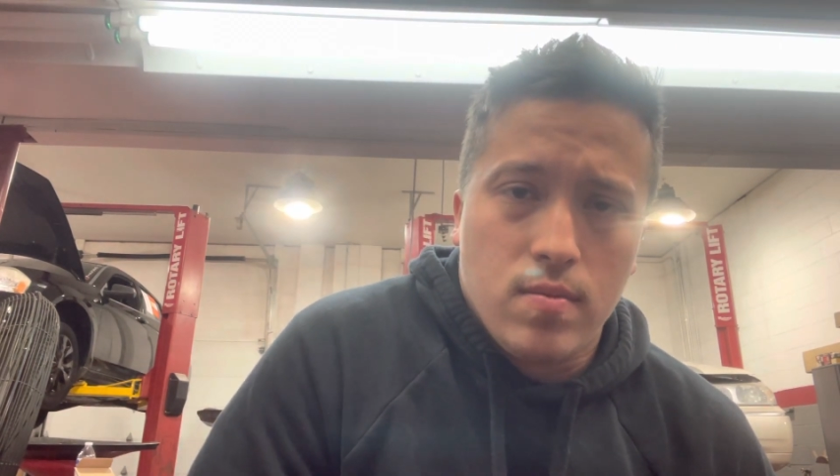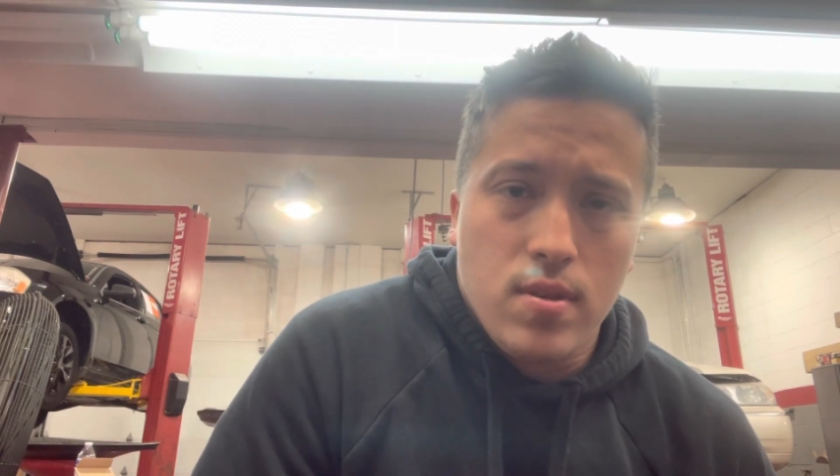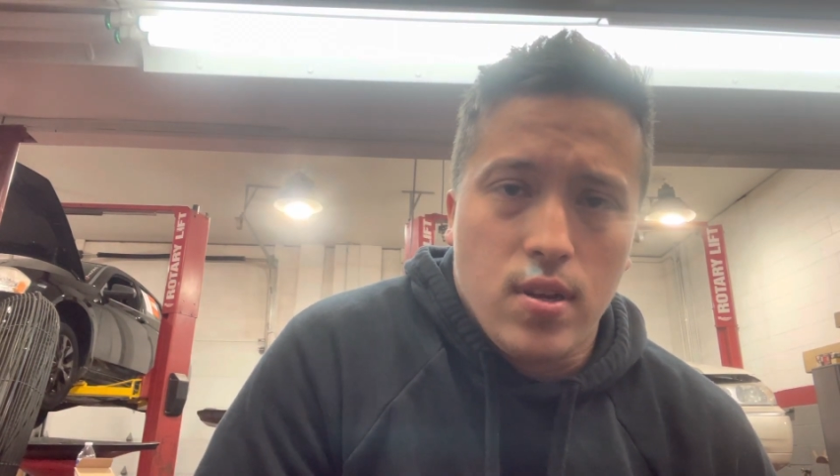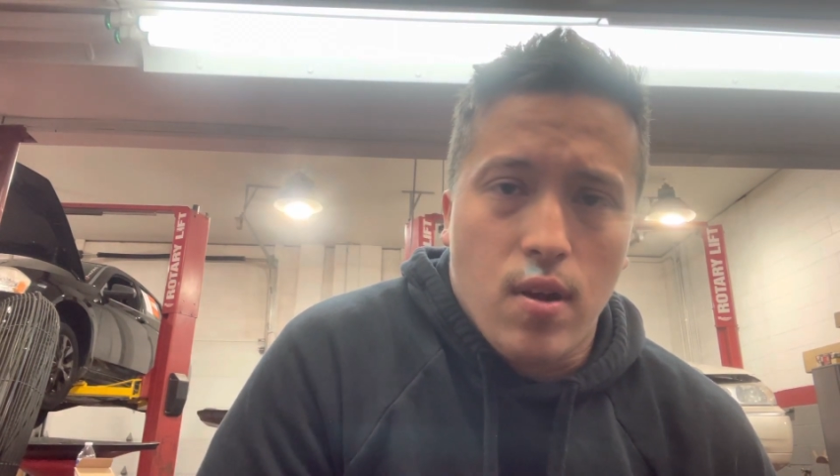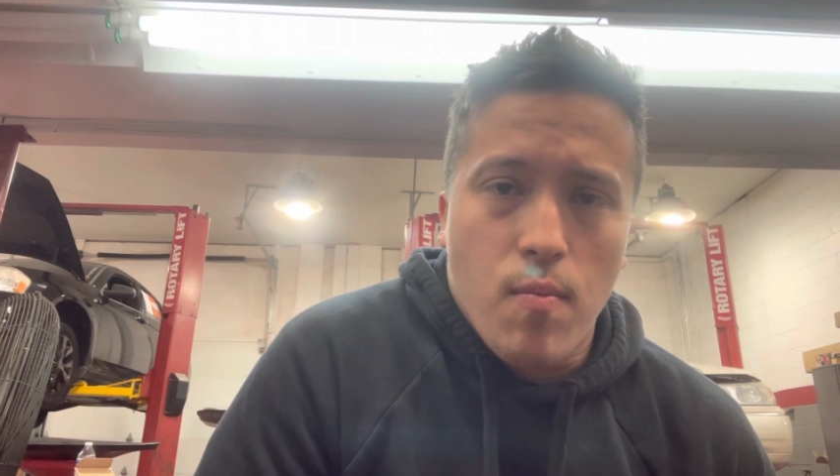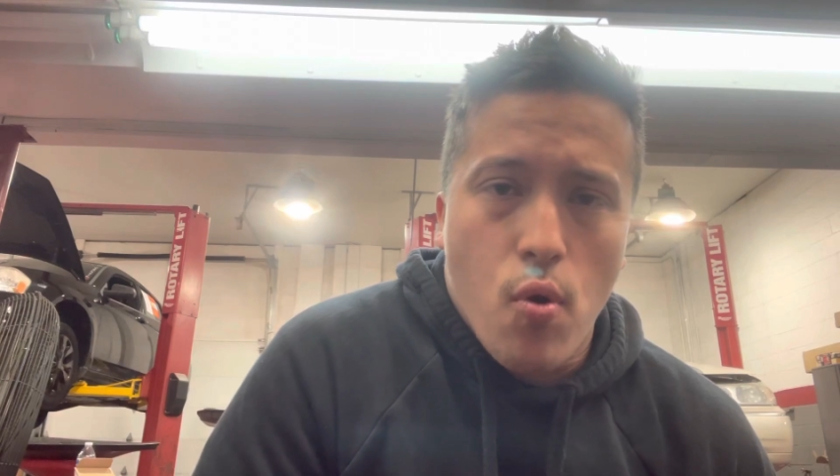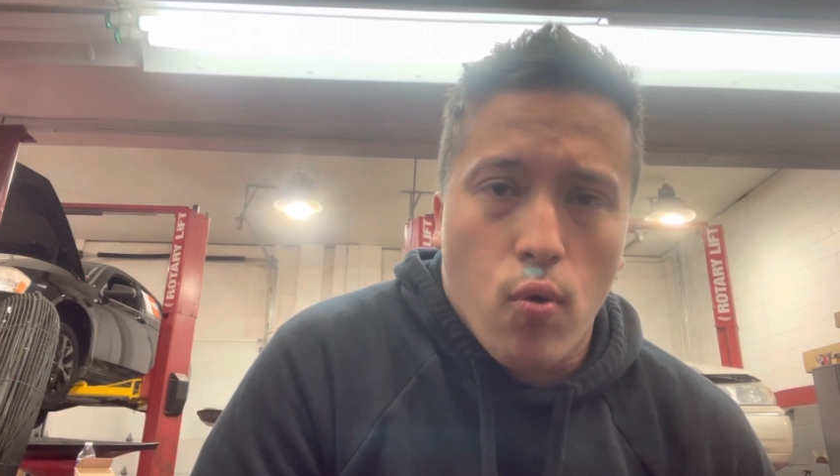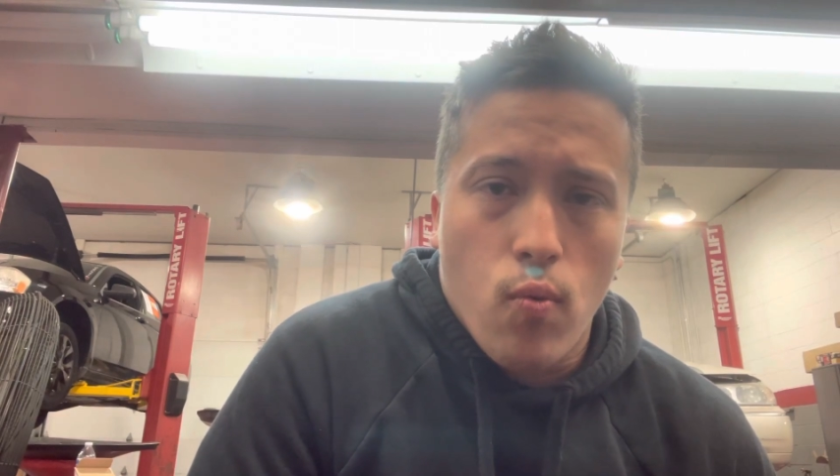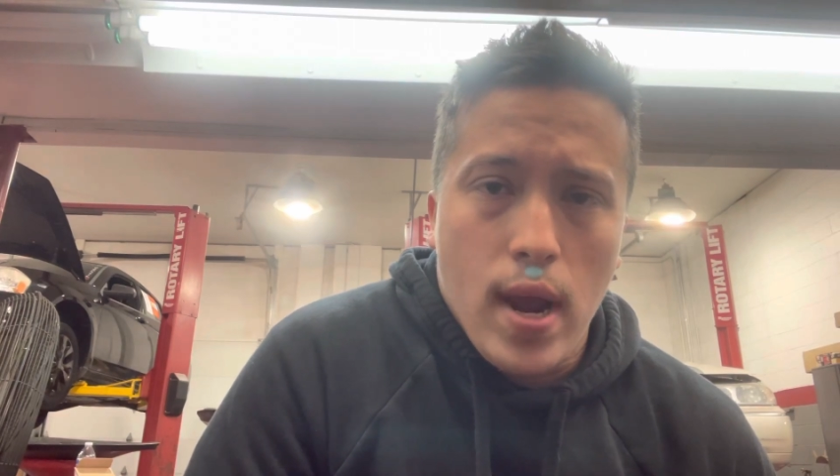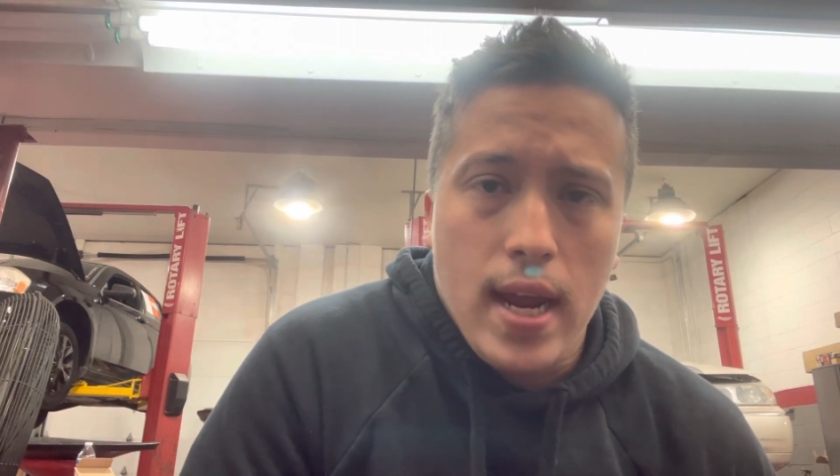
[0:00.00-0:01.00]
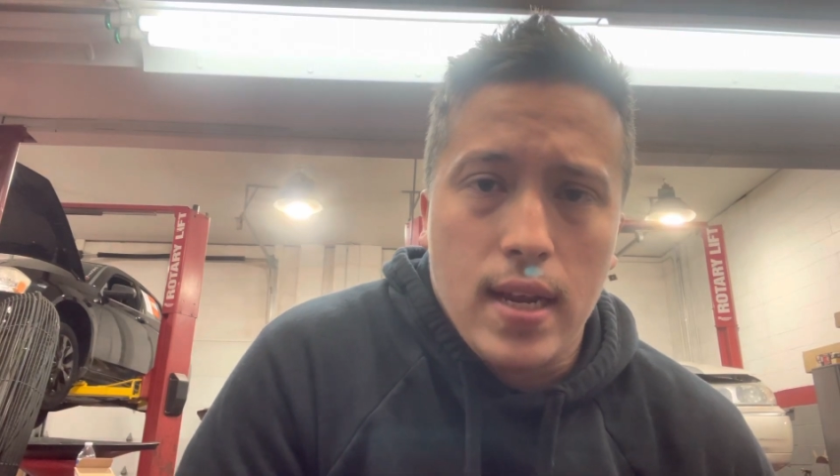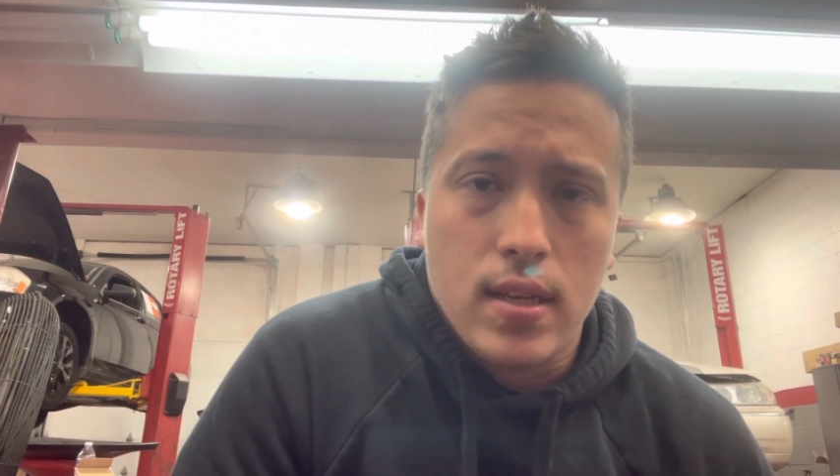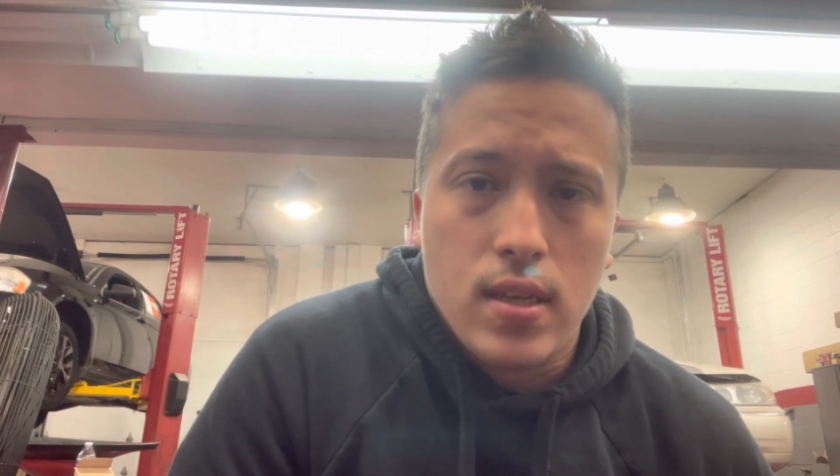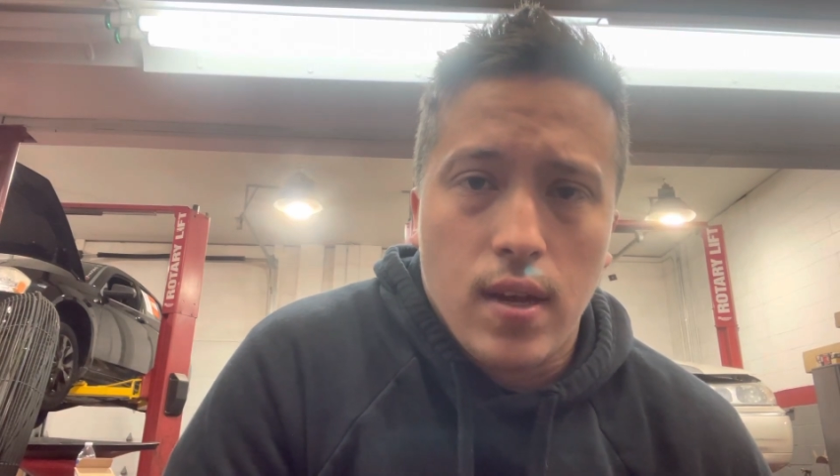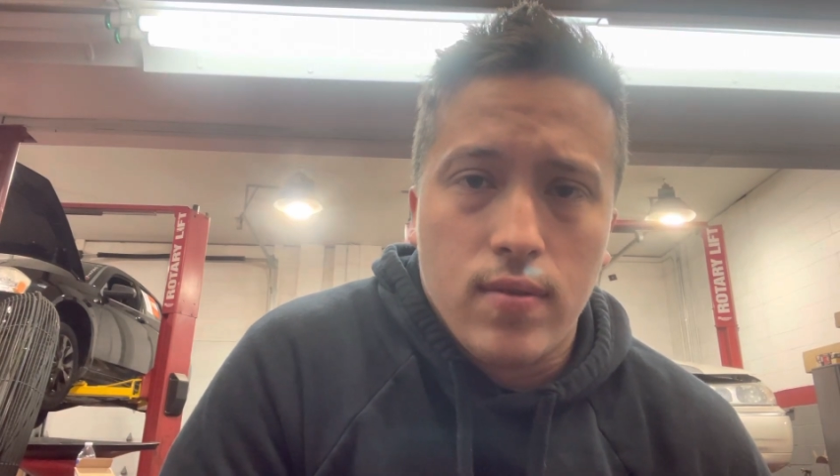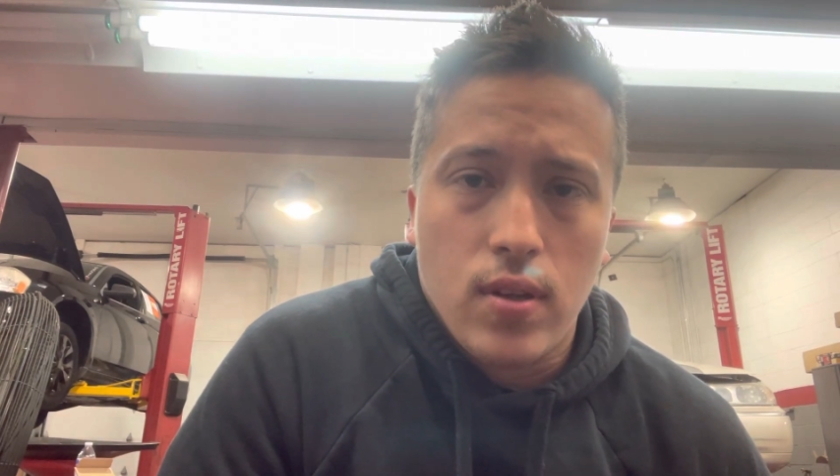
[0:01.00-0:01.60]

you know, more weight and stuff,